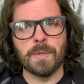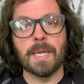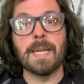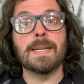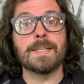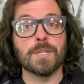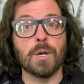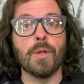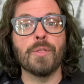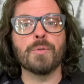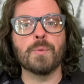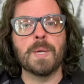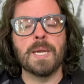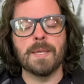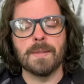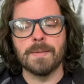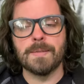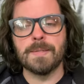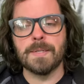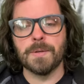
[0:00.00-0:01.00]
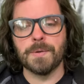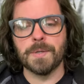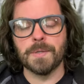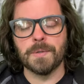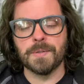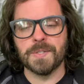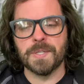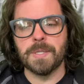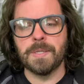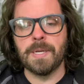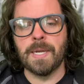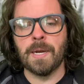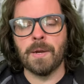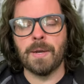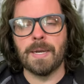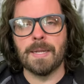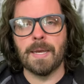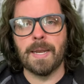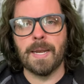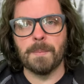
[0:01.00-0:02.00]
it has all three of the serials in
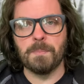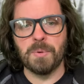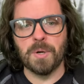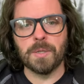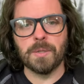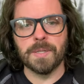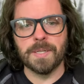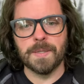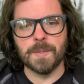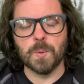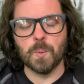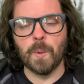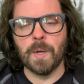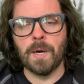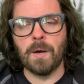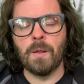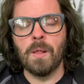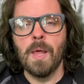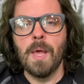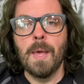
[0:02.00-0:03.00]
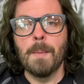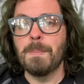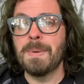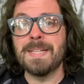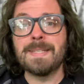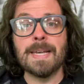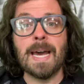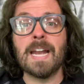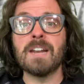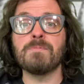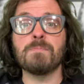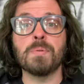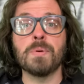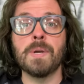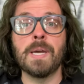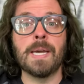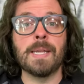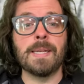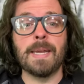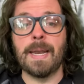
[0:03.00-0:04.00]
there and a booklet as well. But it's out of
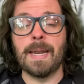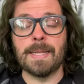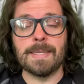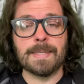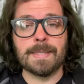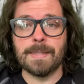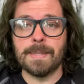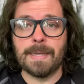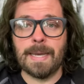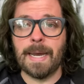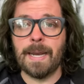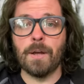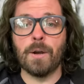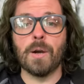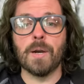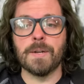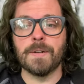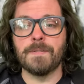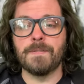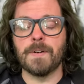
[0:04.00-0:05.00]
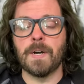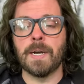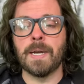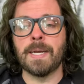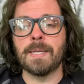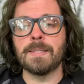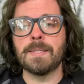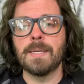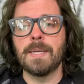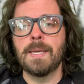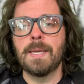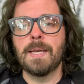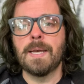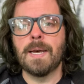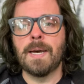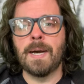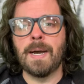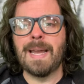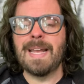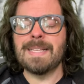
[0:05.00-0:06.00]
print and it's kind of hard to find.
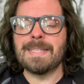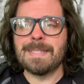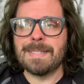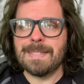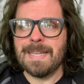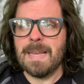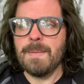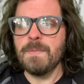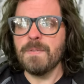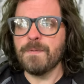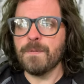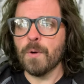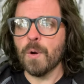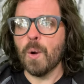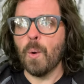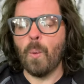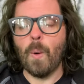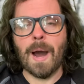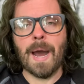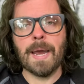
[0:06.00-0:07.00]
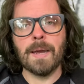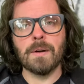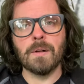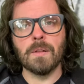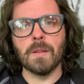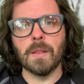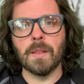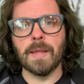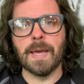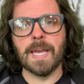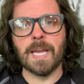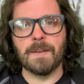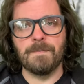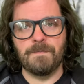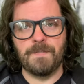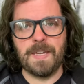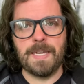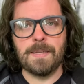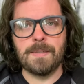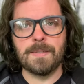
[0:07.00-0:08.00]
It seemed for a while like
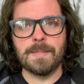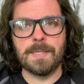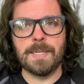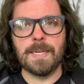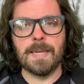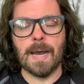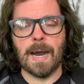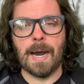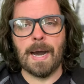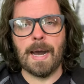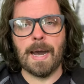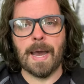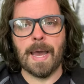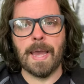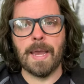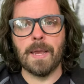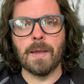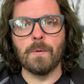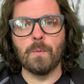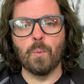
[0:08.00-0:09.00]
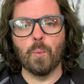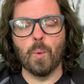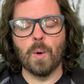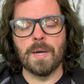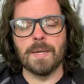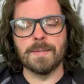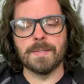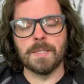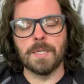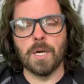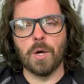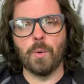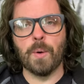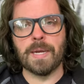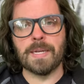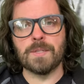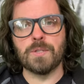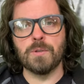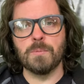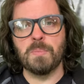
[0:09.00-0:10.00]
VCI was
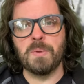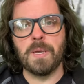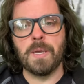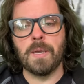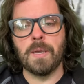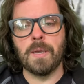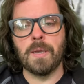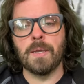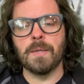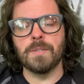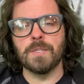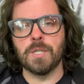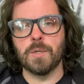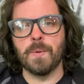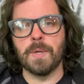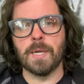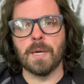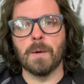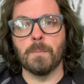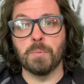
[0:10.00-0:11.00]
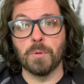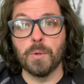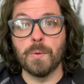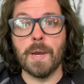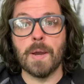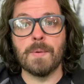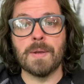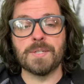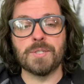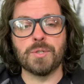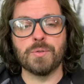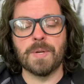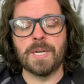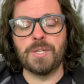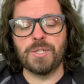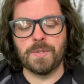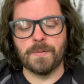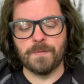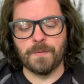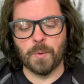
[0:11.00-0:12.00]
going to be doing a Blu-ray
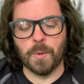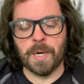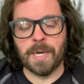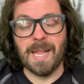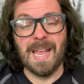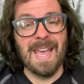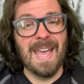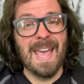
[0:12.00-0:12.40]
restoration for it.